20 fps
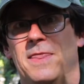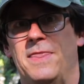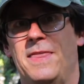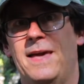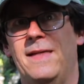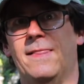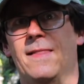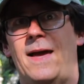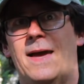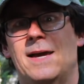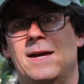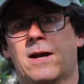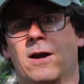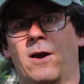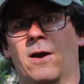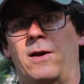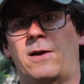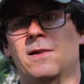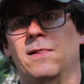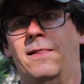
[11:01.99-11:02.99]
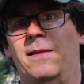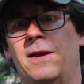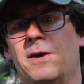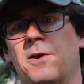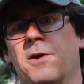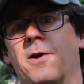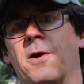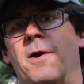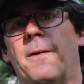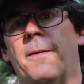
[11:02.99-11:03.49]
They like our
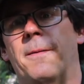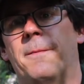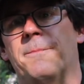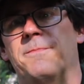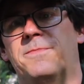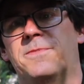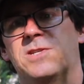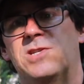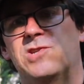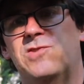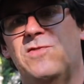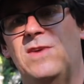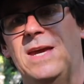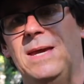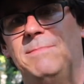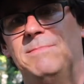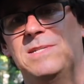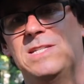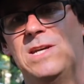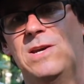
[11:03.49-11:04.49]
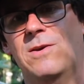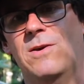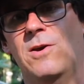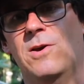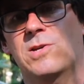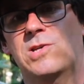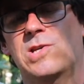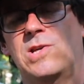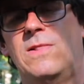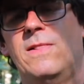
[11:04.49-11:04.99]
clear streams here,
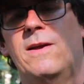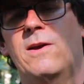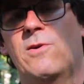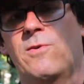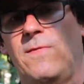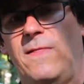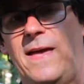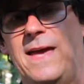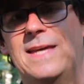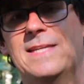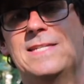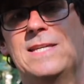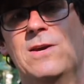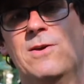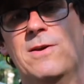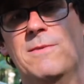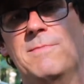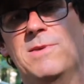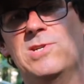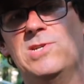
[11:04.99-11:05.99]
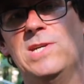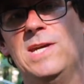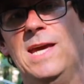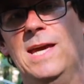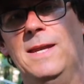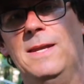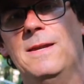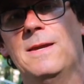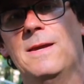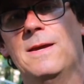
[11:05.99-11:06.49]
or clear lakes here in
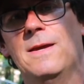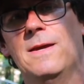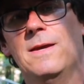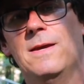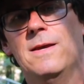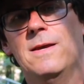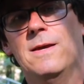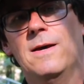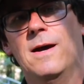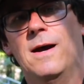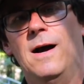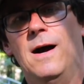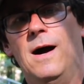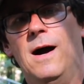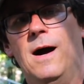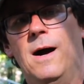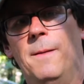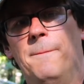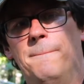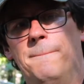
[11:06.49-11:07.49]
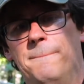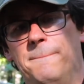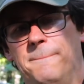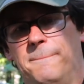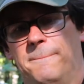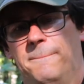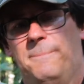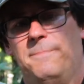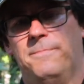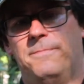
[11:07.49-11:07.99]
Michigan.
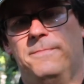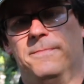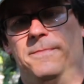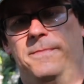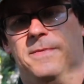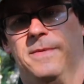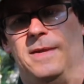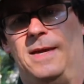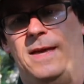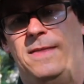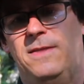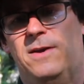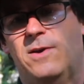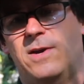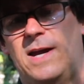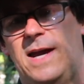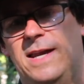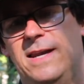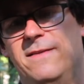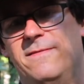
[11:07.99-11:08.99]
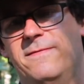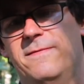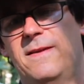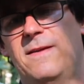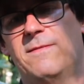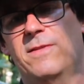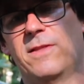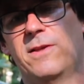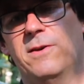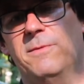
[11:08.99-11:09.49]
And they
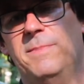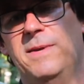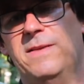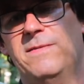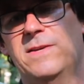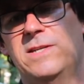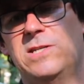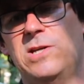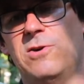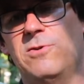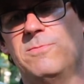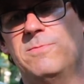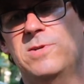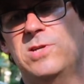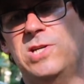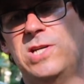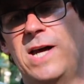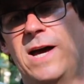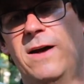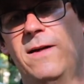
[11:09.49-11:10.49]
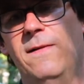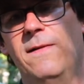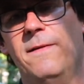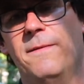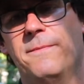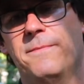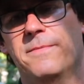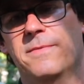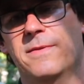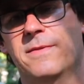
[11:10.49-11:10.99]
have a little bit of a dome shell,
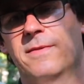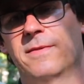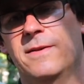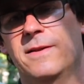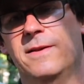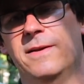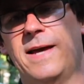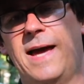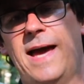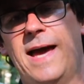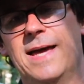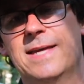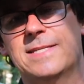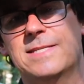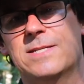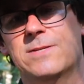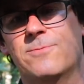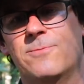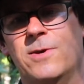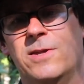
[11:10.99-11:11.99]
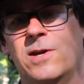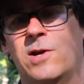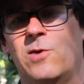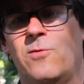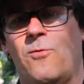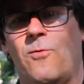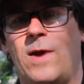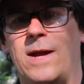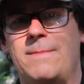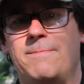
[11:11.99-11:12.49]
little guys with a
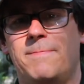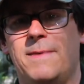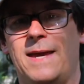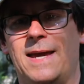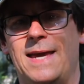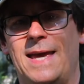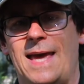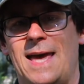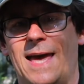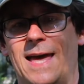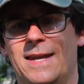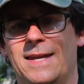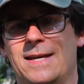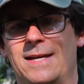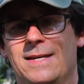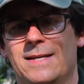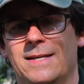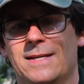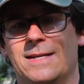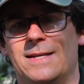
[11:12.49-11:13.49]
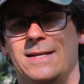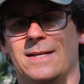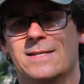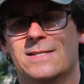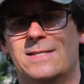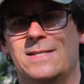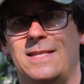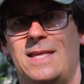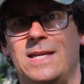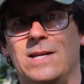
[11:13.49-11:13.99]
great big head.
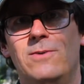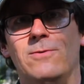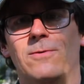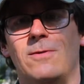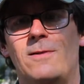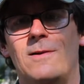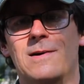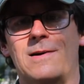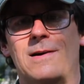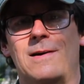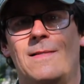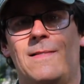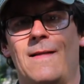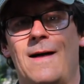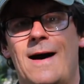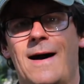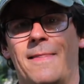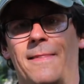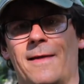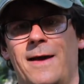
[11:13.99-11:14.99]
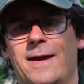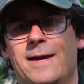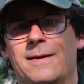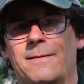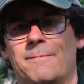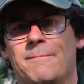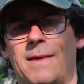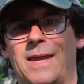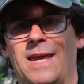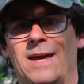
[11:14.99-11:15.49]
So they don't look a lot like
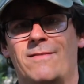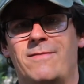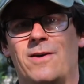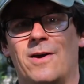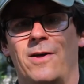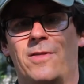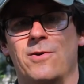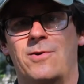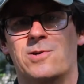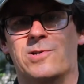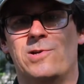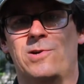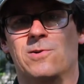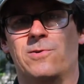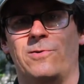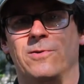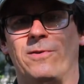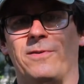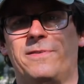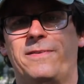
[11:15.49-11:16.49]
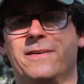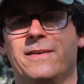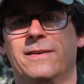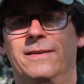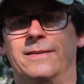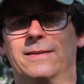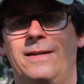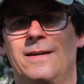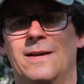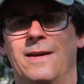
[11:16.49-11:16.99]
many of our other turtles
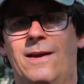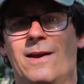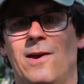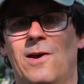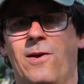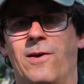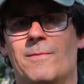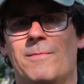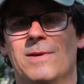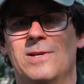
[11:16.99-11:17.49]
here in